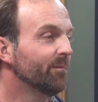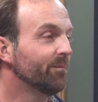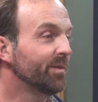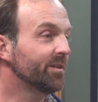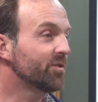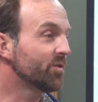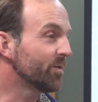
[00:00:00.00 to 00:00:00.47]

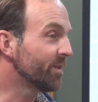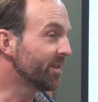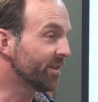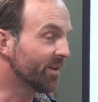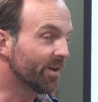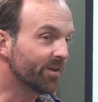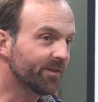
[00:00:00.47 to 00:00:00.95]
being true to
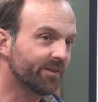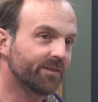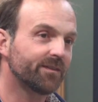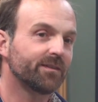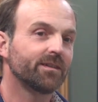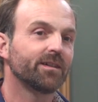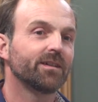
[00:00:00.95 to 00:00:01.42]
the
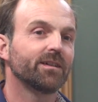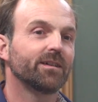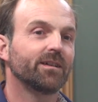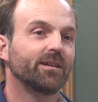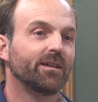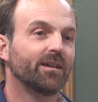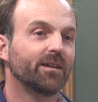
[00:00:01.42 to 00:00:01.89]
earth,
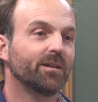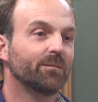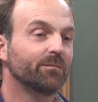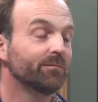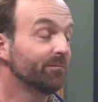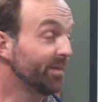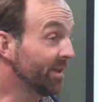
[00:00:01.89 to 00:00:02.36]

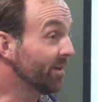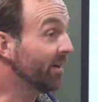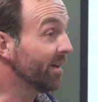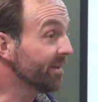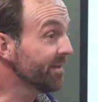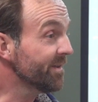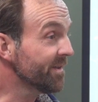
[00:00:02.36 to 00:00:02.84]
being
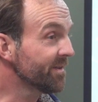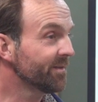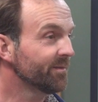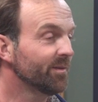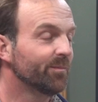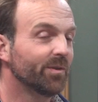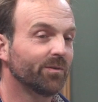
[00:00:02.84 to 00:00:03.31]
honest
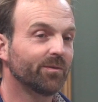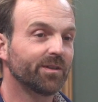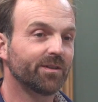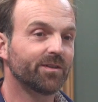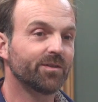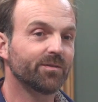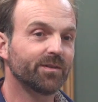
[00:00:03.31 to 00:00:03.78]
about
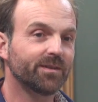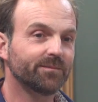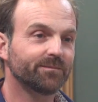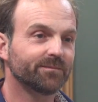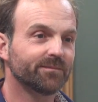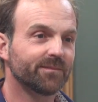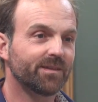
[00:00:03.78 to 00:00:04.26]
what you're doing,
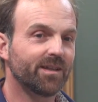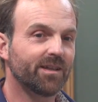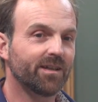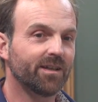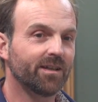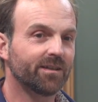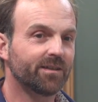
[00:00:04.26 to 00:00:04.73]

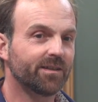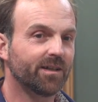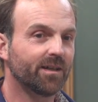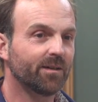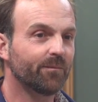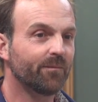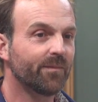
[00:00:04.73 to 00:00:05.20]
and
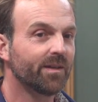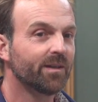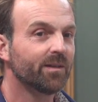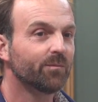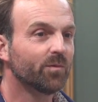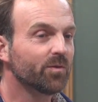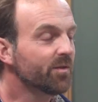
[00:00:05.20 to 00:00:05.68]

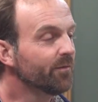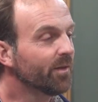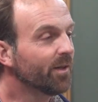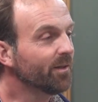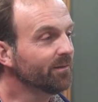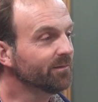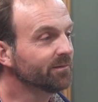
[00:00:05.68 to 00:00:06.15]
most of
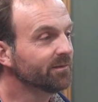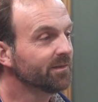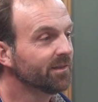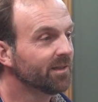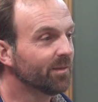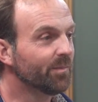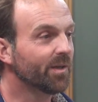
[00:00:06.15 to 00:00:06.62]
all,
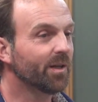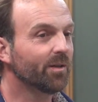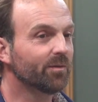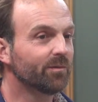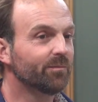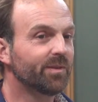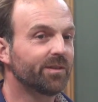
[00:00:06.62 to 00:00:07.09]

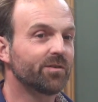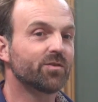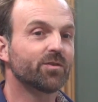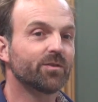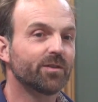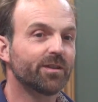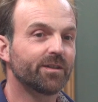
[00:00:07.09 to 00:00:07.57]
about being
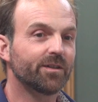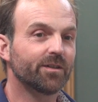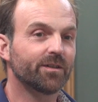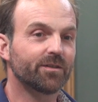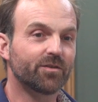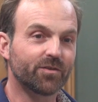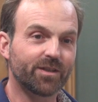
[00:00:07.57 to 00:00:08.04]
true to
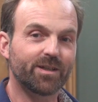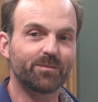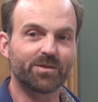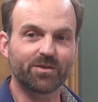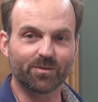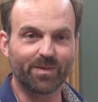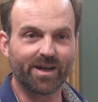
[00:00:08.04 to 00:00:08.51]
your
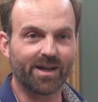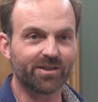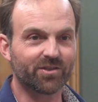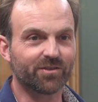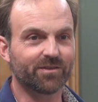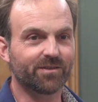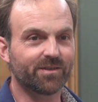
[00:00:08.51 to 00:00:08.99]
dreams and your
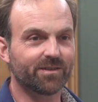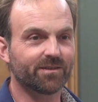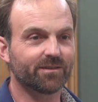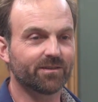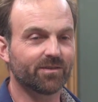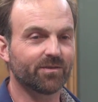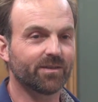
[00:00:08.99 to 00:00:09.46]

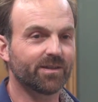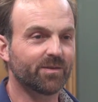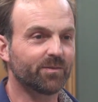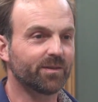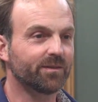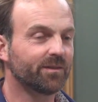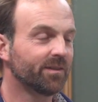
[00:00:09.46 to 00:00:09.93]
passions. So
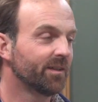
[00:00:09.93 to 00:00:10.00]
that's what